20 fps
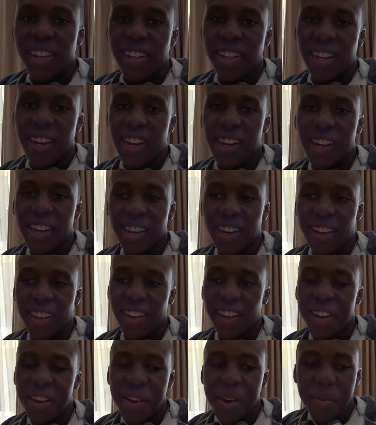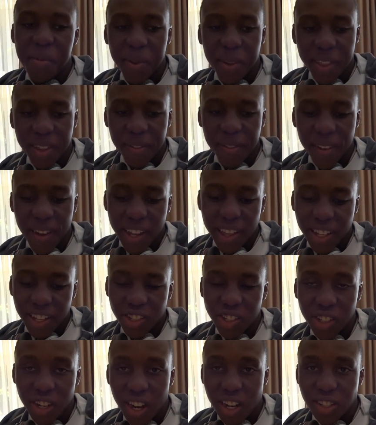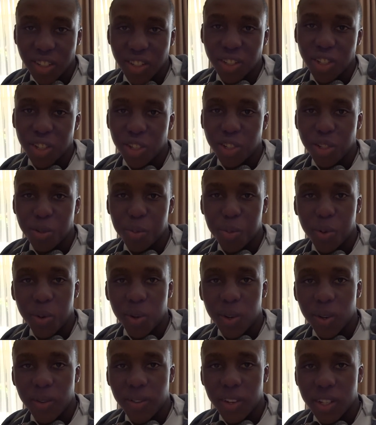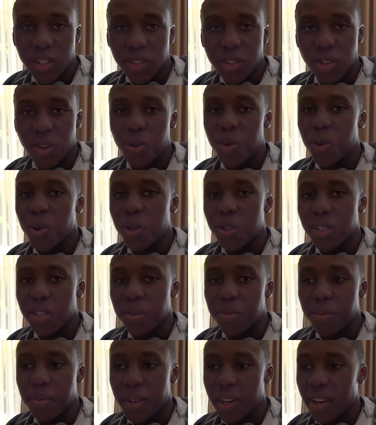Like, but the fact that you guys are so supportive and so awesome,